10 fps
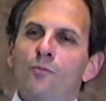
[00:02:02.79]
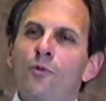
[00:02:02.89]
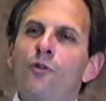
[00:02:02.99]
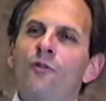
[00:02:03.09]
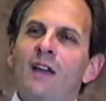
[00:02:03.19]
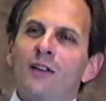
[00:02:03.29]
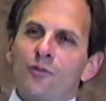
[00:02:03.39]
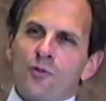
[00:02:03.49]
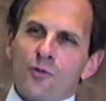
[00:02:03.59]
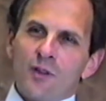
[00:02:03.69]
move
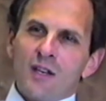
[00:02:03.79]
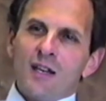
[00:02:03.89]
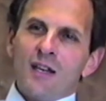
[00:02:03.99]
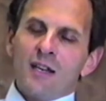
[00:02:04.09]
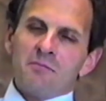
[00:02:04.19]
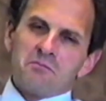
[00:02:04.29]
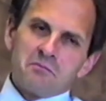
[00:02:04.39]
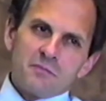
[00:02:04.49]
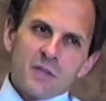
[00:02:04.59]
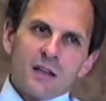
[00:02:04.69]
into the,
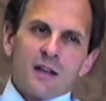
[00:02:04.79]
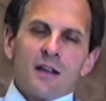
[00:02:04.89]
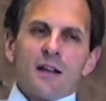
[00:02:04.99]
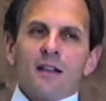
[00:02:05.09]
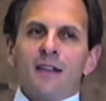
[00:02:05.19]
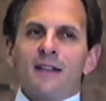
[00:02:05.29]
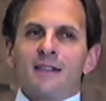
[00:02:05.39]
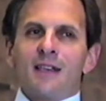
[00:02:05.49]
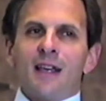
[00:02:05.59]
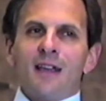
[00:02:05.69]

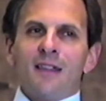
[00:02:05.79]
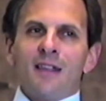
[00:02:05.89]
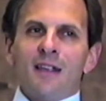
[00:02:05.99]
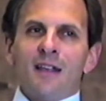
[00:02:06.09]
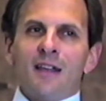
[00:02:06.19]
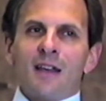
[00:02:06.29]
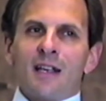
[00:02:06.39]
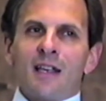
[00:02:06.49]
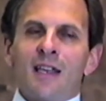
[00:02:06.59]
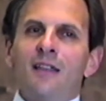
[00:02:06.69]
let's say, the
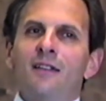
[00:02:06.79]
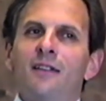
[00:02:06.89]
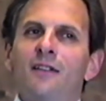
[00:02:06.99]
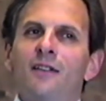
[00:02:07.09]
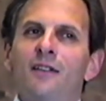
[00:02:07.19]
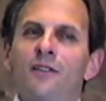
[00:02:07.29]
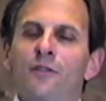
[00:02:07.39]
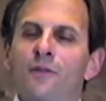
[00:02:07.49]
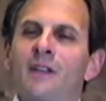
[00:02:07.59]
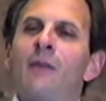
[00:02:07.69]

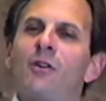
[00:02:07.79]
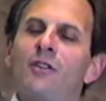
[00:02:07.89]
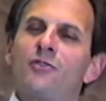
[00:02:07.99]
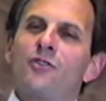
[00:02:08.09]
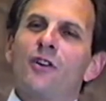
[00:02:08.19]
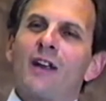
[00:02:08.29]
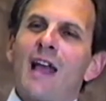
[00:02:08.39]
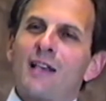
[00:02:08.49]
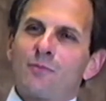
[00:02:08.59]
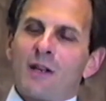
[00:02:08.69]
chemical
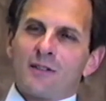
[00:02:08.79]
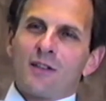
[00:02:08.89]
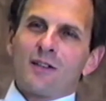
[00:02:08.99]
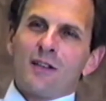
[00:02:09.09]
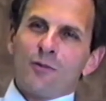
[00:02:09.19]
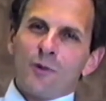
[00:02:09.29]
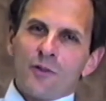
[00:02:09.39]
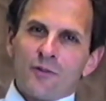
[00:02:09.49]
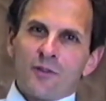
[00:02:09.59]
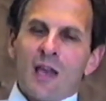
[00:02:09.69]
engineering aspects that deal
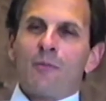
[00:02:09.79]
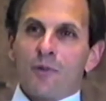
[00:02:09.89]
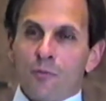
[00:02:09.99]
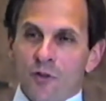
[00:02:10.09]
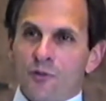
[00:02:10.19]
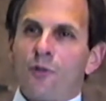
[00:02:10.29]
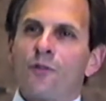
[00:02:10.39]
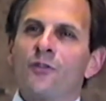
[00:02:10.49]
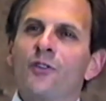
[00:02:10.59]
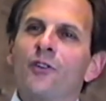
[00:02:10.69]
with
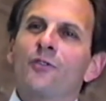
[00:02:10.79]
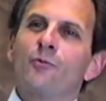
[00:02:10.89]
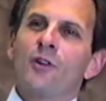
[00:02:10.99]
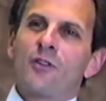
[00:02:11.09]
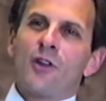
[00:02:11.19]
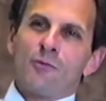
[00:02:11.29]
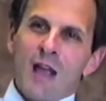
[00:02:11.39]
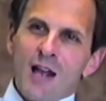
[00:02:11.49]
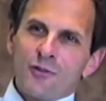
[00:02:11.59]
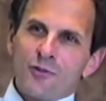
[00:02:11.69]
surfaces, with
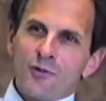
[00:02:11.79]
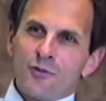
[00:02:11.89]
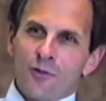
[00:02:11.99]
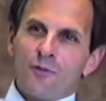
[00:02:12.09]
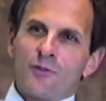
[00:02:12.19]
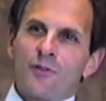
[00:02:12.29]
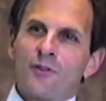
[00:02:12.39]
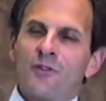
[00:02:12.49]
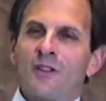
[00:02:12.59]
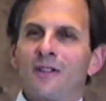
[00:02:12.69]
reactions on
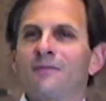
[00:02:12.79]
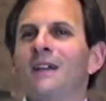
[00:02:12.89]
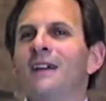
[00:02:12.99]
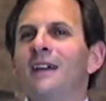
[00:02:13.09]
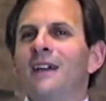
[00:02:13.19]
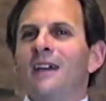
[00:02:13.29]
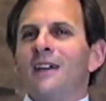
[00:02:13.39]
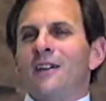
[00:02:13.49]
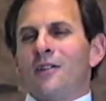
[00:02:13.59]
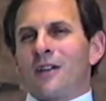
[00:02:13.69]
surfaces, and
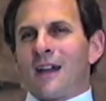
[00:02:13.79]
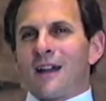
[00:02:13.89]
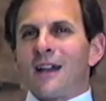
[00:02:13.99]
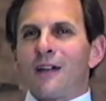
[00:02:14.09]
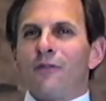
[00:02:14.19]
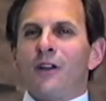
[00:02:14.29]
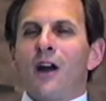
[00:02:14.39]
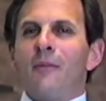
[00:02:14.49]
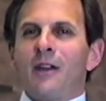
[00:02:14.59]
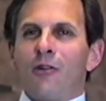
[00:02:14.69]
catalytic
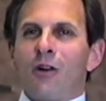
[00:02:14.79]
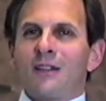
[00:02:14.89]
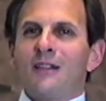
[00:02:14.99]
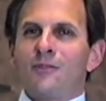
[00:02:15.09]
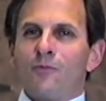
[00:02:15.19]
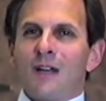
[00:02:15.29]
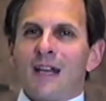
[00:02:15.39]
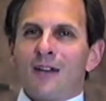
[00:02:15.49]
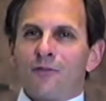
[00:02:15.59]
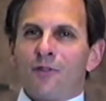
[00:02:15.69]
phenomena, or at least
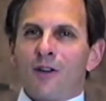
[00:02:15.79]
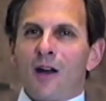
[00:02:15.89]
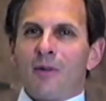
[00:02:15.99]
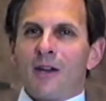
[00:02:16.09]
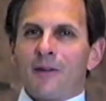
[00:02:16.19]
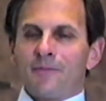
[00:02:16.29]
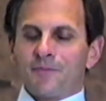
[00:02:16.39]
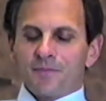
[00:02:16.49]
related phenomena.